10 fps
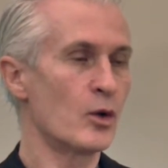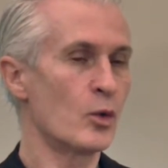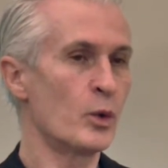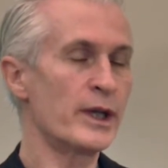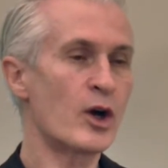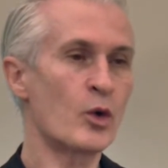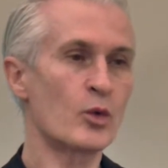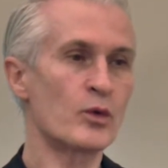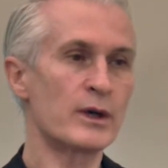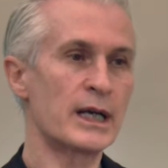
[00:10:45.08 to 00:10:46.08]
we
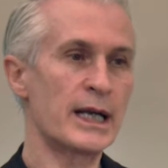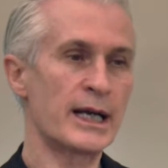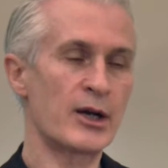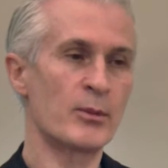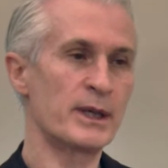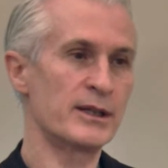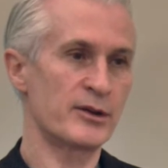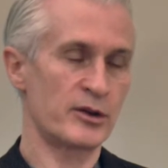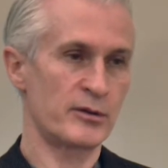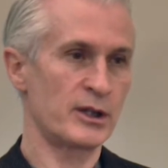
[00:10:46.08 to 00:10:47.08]
don't, and I don't mean
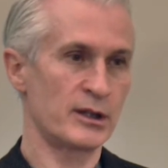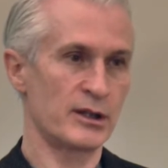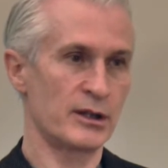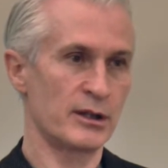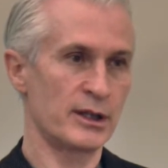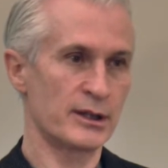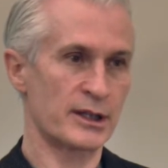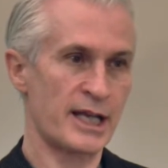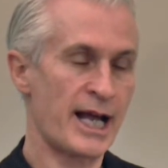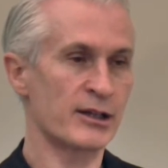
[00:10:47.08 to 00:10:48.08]
this in the
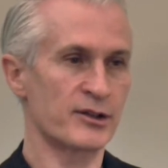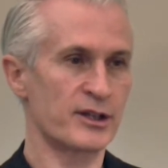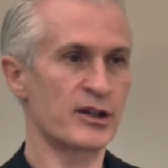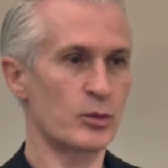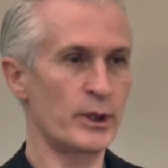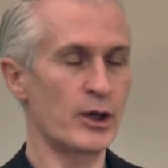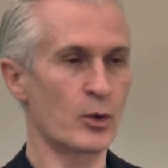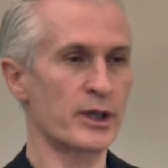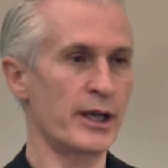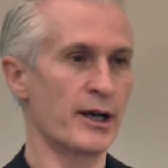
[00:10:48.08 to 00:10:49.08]
callous sense, we
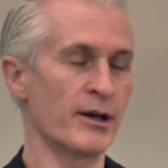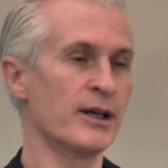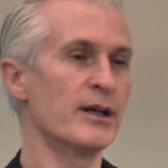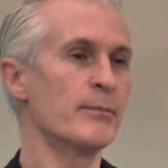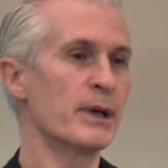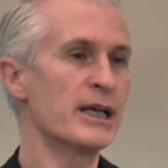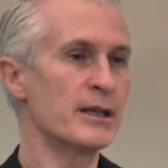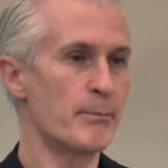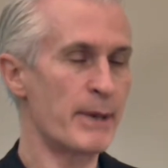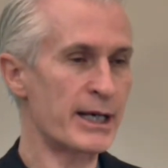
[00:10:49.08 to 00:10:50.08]
don't care, but in
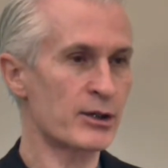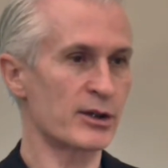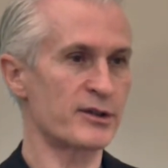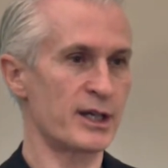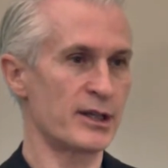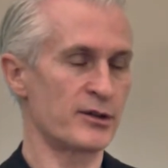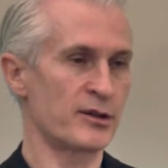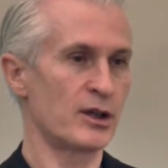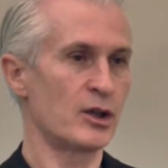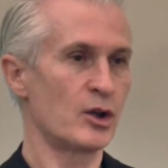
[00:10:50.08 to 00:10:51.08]
the medical sense,
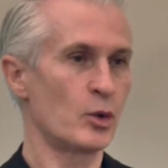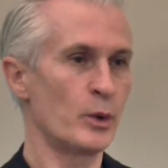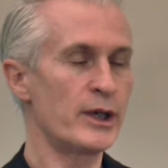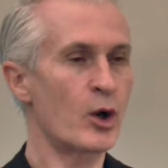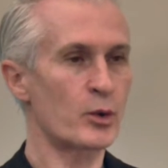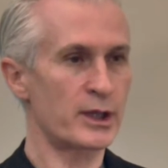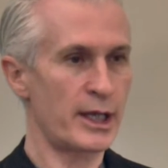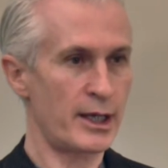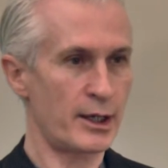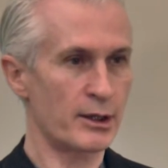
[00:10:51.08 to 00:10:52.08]
we don't
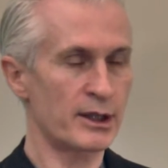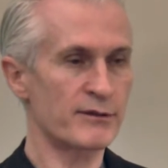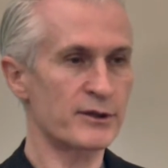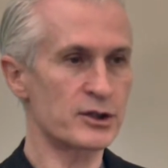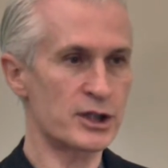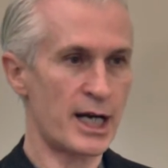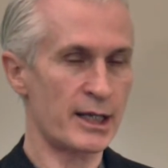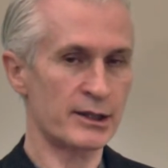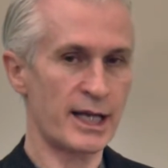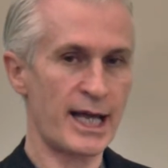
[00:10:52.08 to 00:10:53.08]
care if the
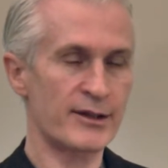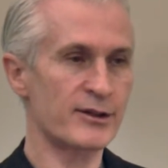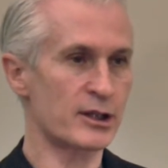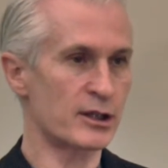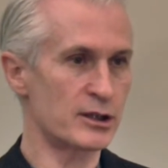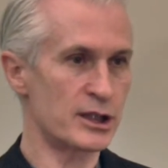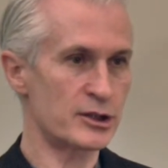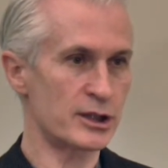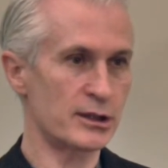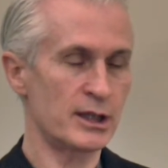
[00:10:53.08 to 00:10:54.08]
child has the
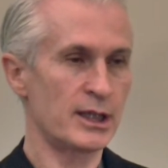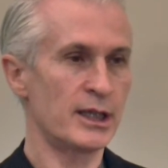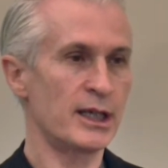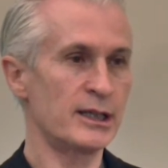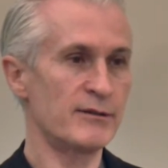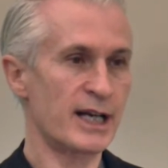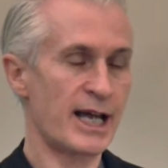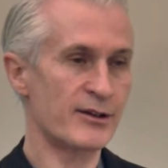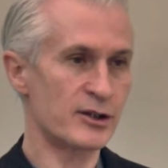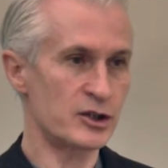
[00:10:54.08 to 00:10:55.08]
condition and even
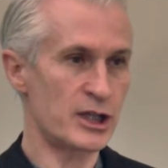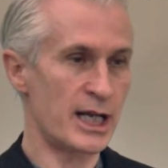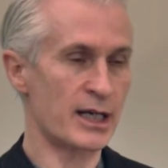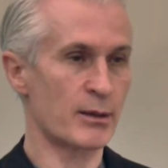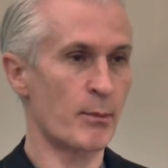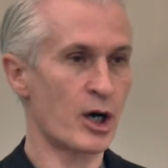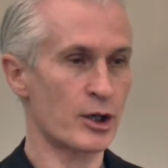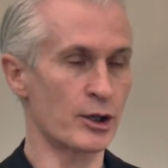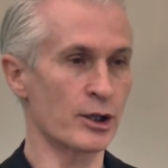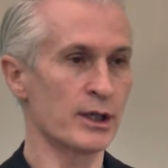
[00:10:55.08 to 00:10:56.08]
has the genetic
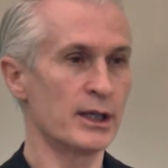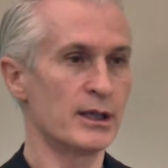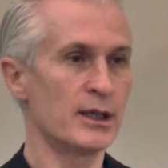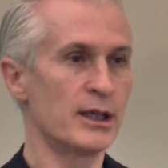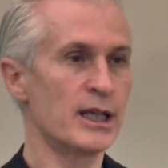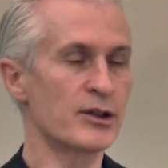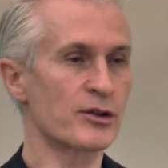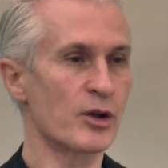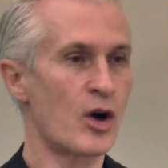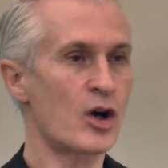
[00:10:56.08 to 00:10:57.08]
marker, as
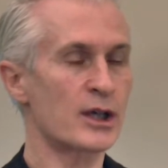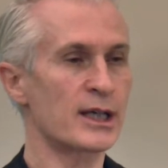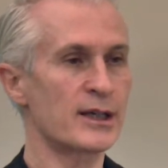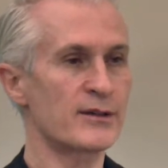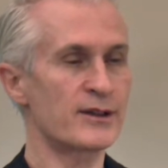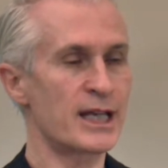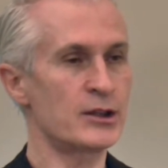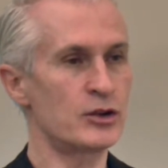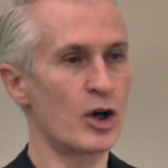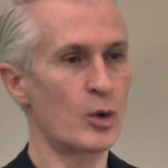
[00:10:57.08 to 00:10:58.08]
long as they
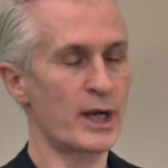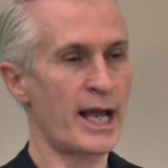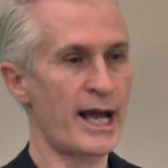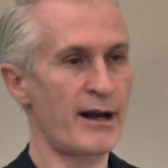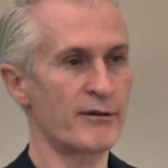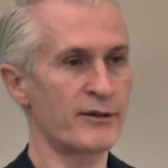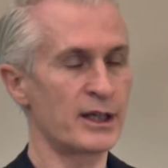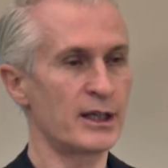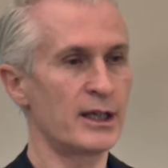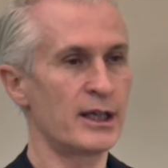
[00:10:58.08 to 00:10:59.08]
don't have
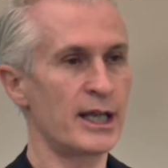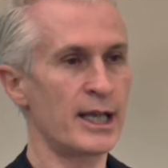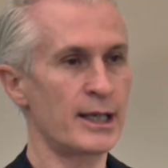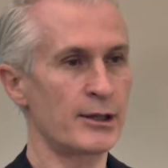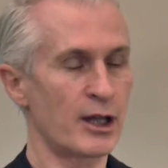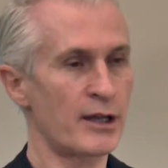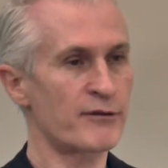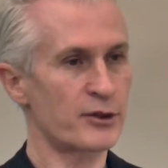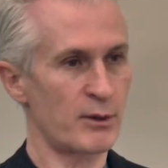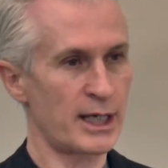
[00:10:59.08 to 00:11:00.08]
a
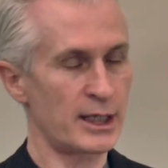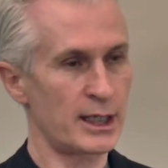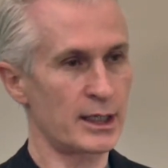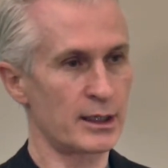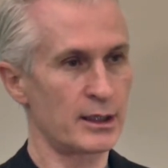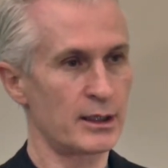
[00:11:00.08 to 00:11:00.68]
life-threatening